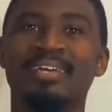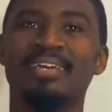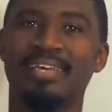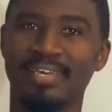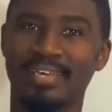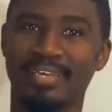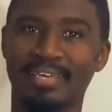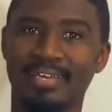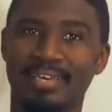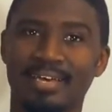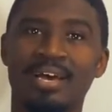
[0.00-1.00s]
E,
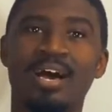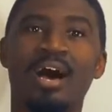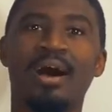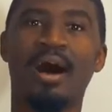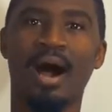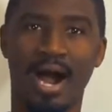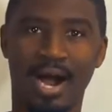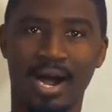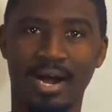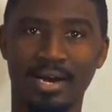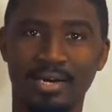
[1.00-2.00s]

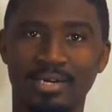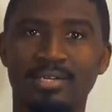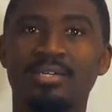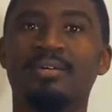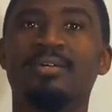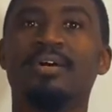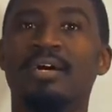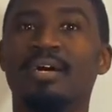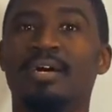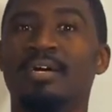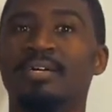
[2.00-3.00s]
I,
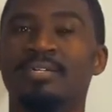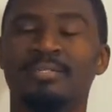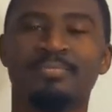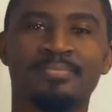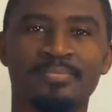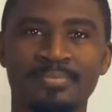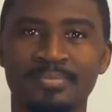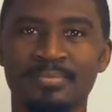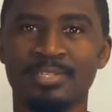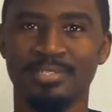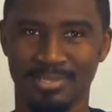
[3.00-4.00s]

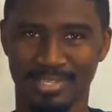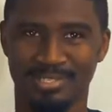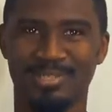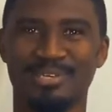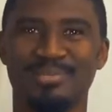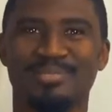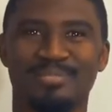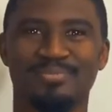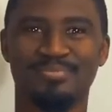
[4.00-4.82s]
So let's do those.